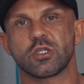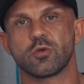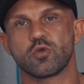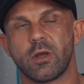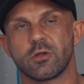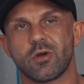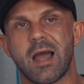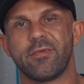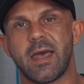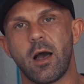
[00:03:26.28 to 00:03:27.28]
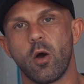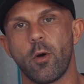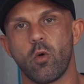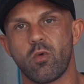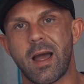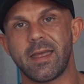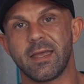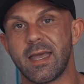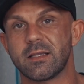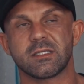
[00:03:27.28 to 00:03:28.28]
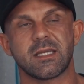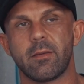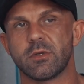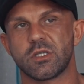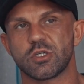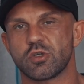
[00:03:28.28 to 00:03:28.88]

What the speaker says: us to drive the elbow right, again, same as the